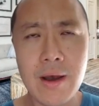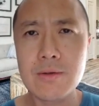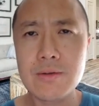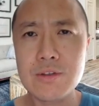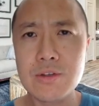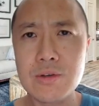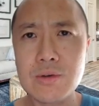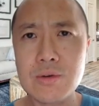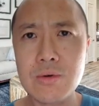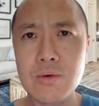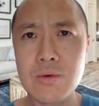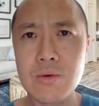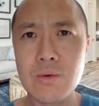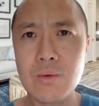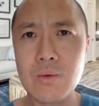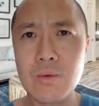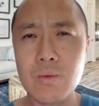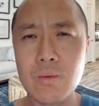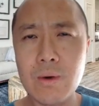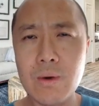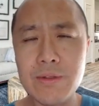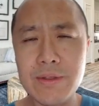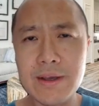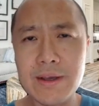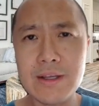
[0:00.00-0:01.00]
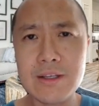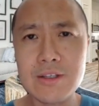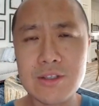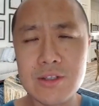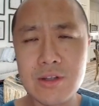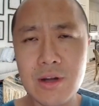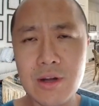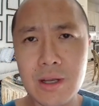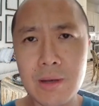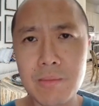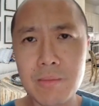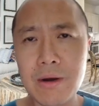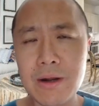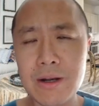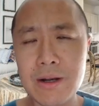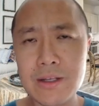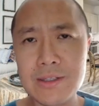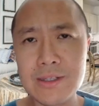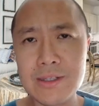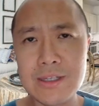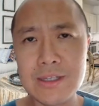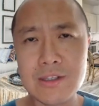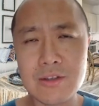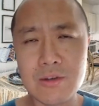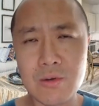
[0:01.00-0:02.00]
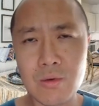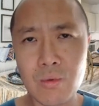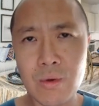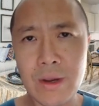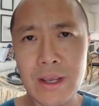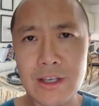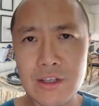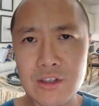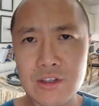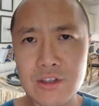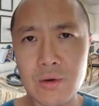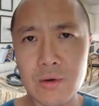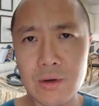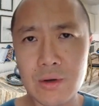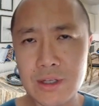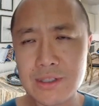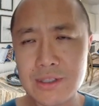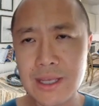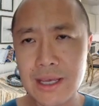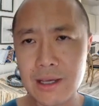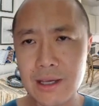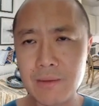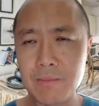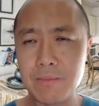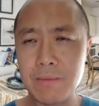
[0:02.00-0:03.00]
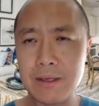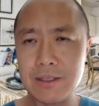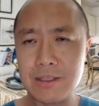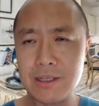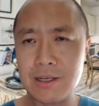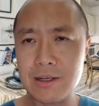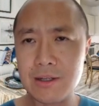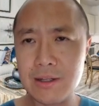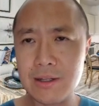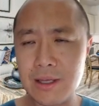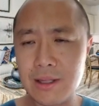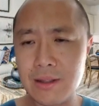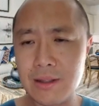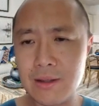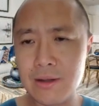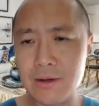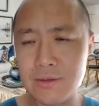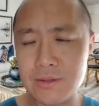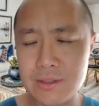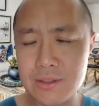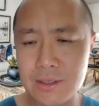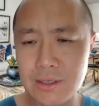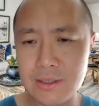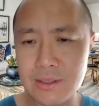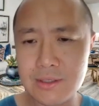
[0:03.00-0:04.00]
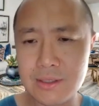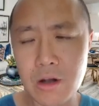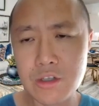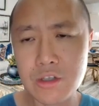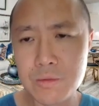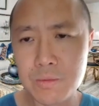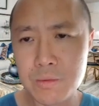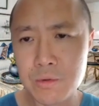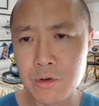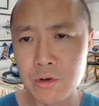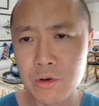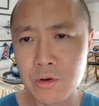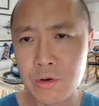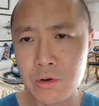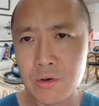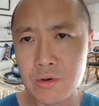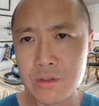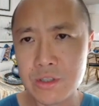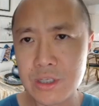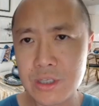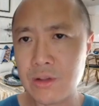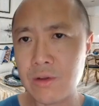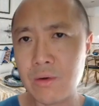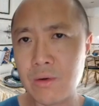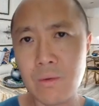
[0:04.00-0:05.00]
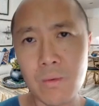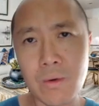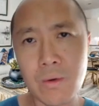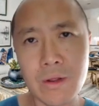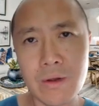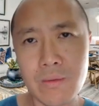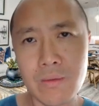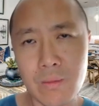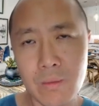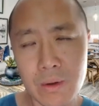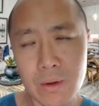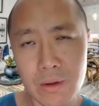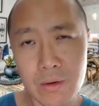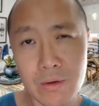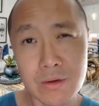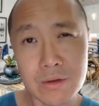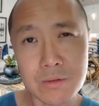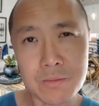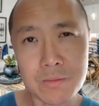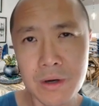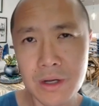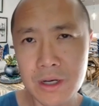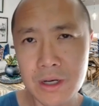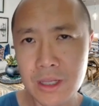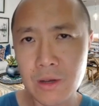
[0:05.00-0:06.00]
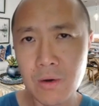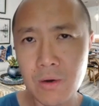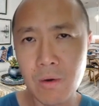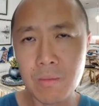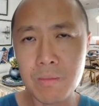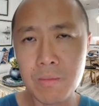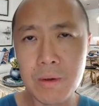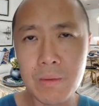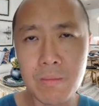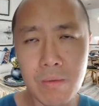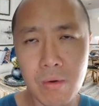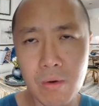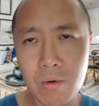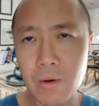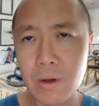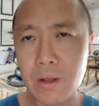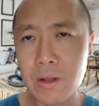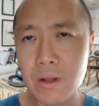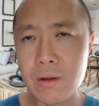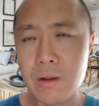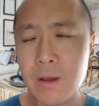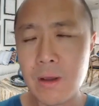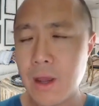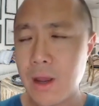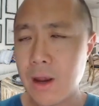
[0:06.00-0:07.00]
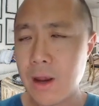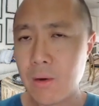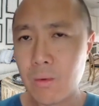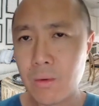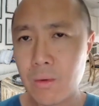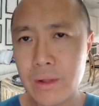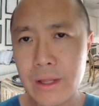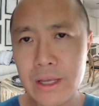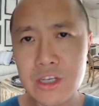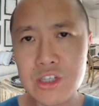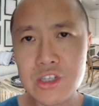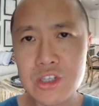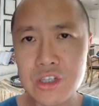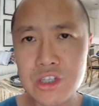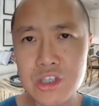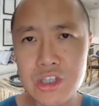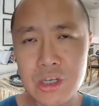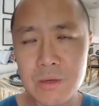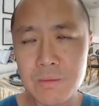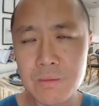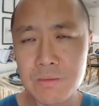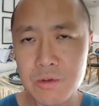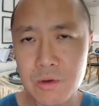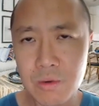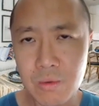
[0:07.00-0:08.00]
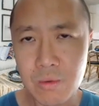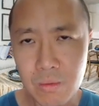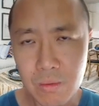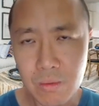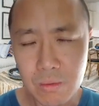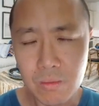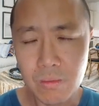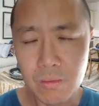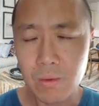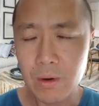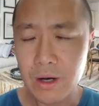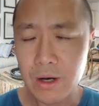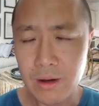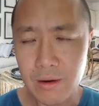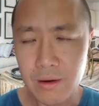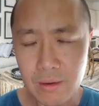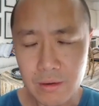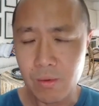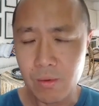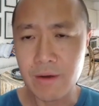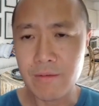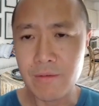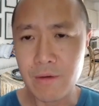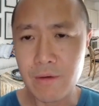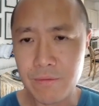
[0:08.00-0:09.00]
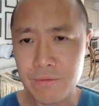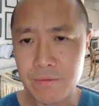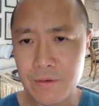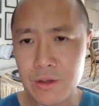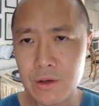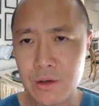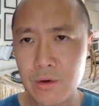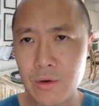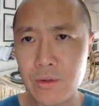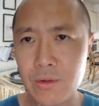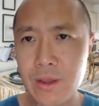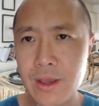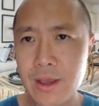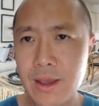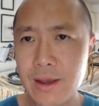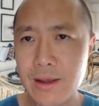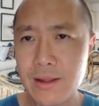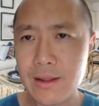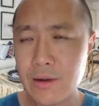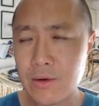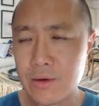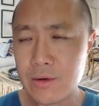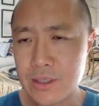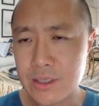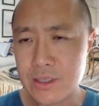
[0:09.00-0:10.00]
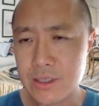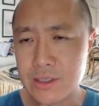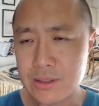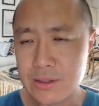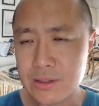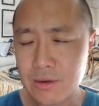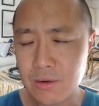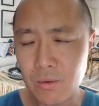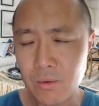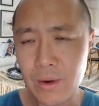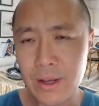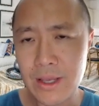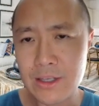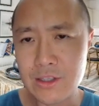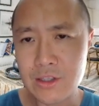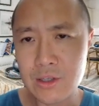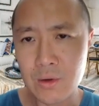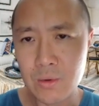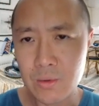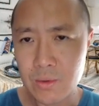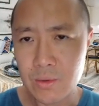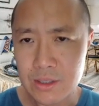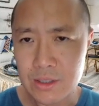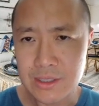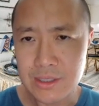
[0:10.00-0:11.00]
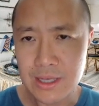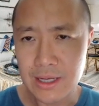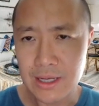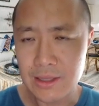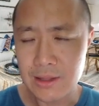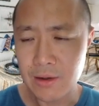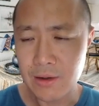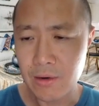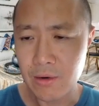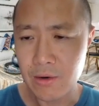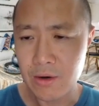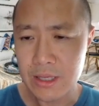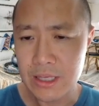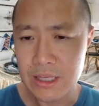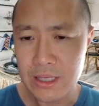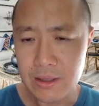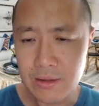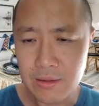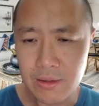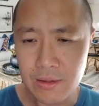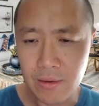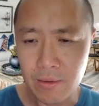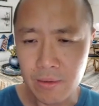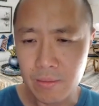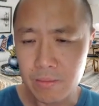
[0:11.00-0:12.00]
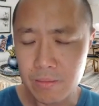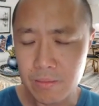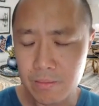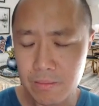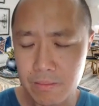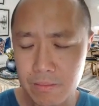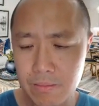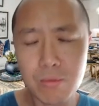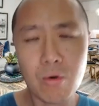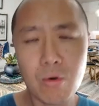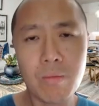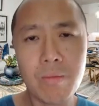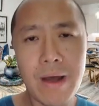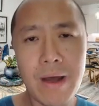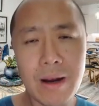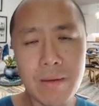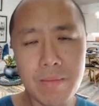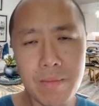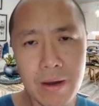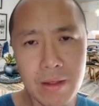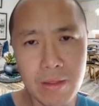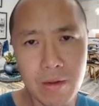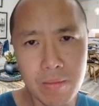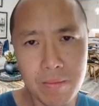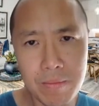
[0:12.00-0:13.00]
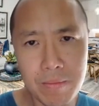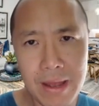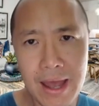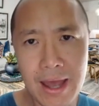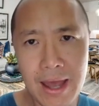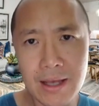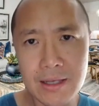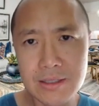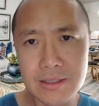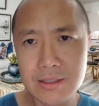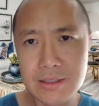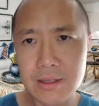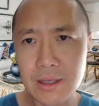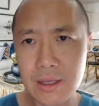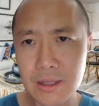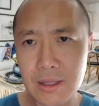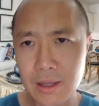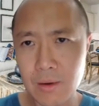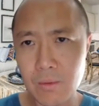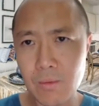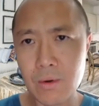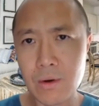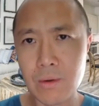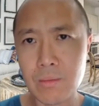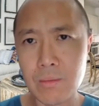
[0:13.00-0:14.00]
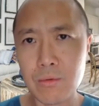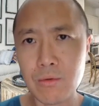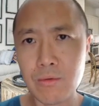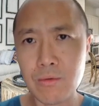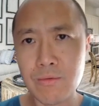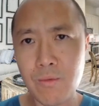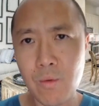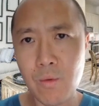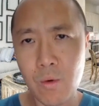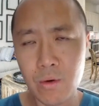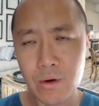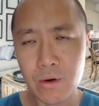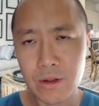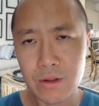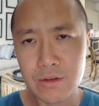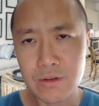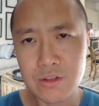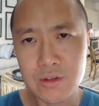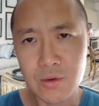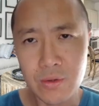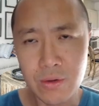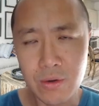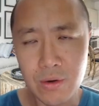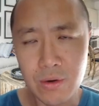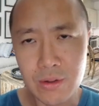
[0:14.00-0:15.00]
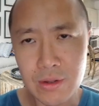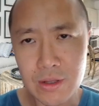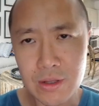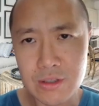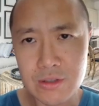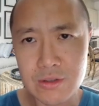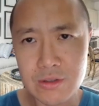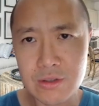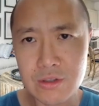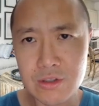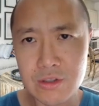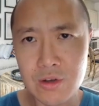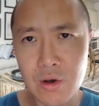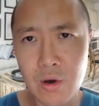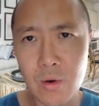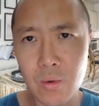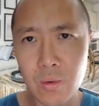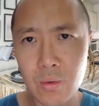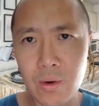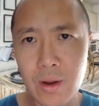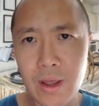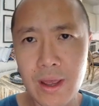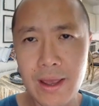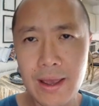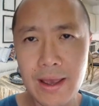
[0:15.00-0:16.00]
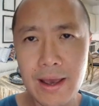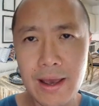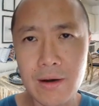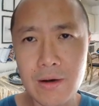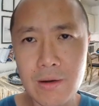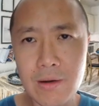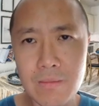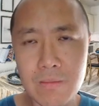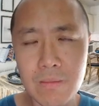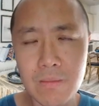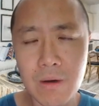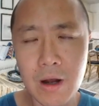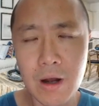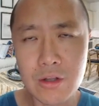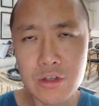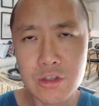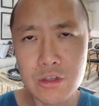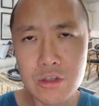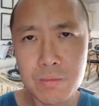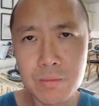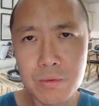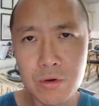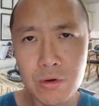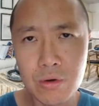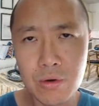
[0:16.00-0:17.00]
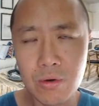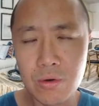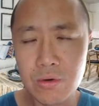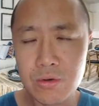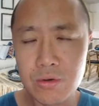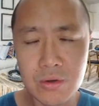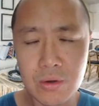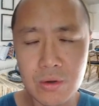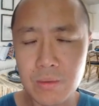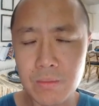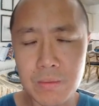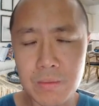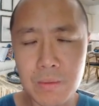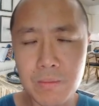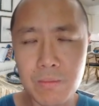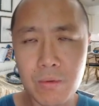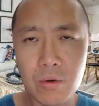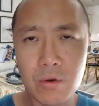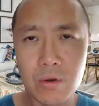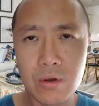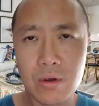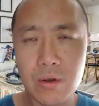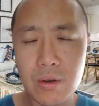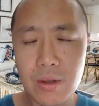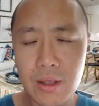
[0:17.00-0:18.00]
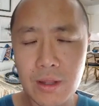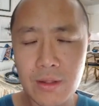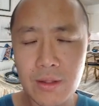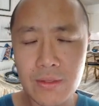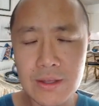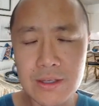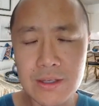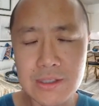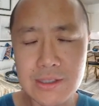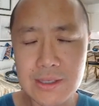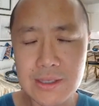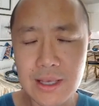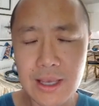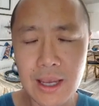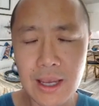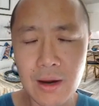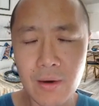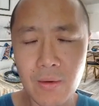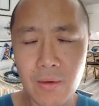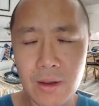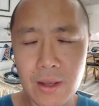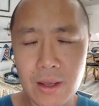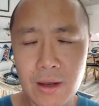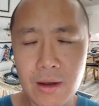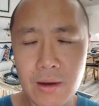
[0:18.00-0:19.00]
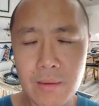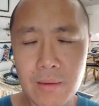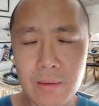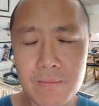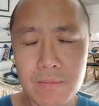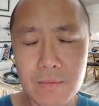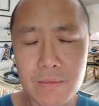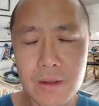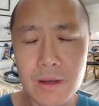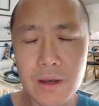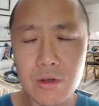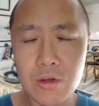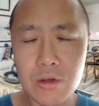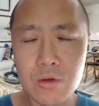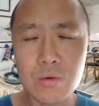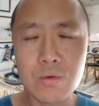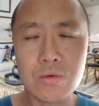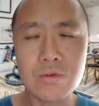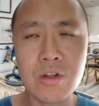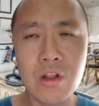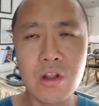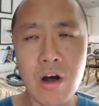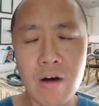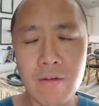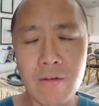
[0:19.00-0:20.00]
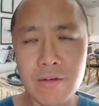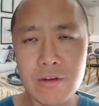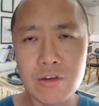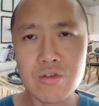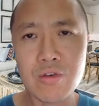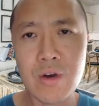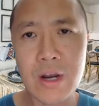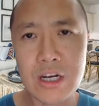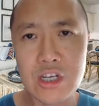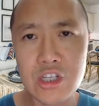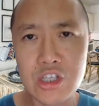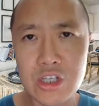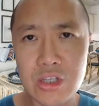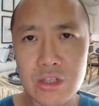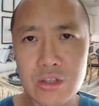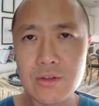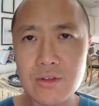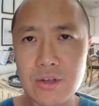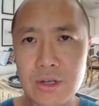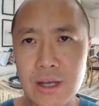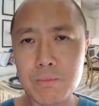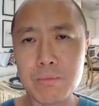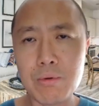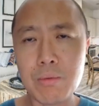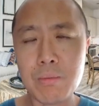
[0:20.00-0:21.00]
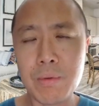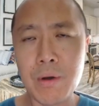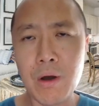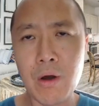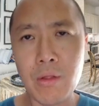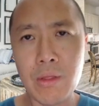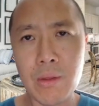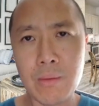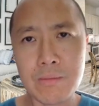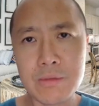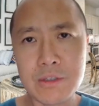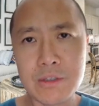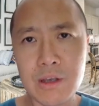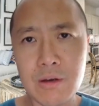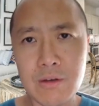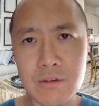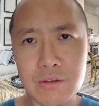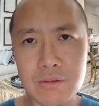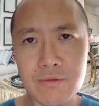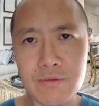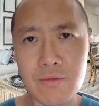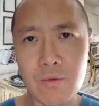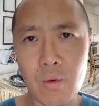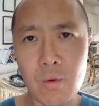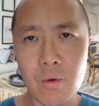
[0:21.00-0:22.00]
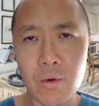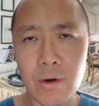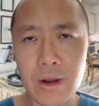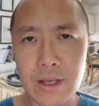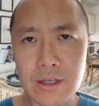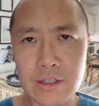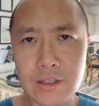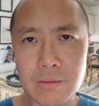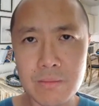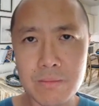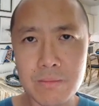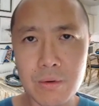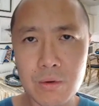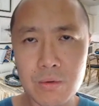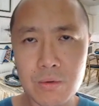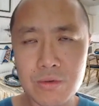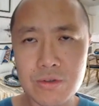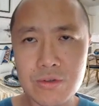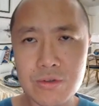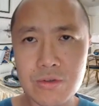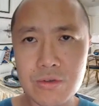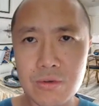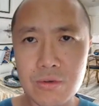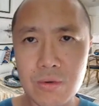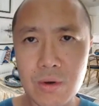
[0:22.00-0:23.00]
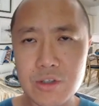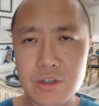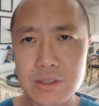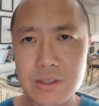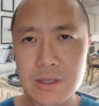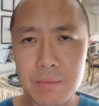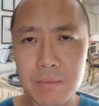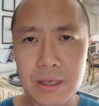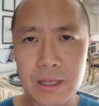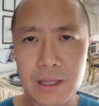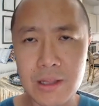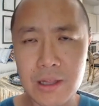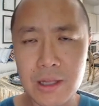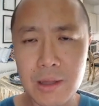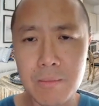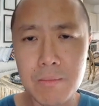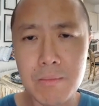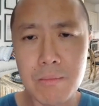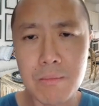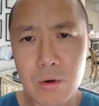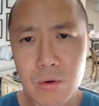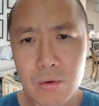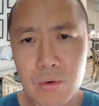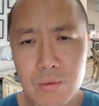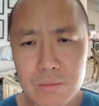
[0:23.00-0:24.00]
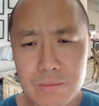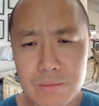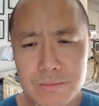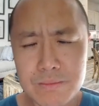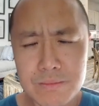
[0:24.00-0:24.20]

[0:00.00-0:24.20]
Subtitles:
So one thing it's talking about is this gray zone. It's like, basically there's this entrepreneurs, either whether it's money or people in relationships or whatever field, there's this gray zone. It's like they're pulled back by their past and they want to move forward. And so they're in this zone. How did entrepreneurs or people in this area use law of attraction to propel themselves forward as opposed to just being limbo?